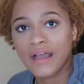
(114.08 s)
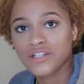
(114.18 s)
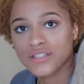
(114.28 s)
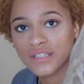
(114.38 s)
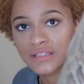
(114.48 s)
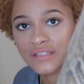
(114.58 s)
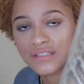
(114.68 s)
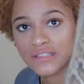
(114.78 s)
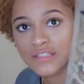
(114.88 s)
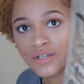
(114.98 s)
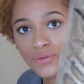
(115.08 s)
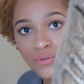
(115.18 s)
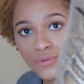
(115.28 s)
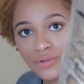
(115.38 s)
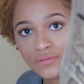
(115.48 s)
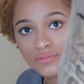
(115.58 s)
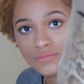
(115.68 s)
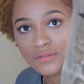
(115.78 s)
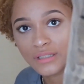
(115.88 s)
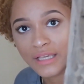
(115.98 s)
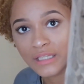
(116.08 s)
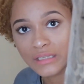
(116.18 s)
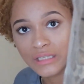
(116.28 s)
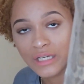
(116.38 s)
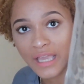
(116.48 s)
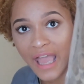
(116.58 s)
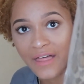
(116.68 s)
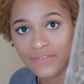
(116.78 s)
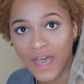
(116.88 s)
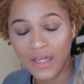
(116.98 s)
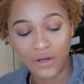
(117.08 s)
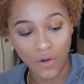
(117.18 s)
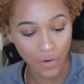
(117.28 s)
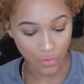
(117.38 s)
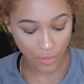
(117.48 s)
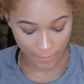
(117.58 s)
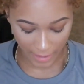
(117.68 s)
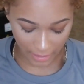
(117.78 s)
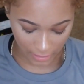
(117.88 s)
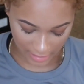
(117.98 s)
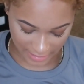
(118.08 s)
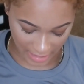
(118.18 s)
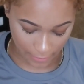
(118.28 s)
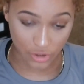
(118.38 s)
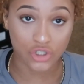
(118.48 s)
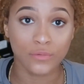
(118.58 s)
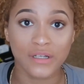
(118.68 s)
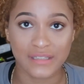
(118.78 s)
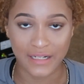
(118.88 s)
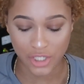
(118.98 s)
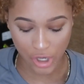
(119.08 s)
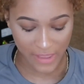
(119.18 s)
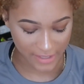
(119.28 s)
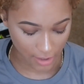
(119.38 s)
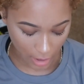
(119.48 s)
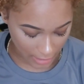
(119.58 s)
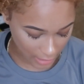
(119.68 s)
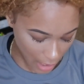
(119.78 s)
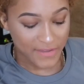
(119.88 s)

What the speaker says: I just think this is so cool. Like, look at that. Oh my goodness, I'm super excited to try these on.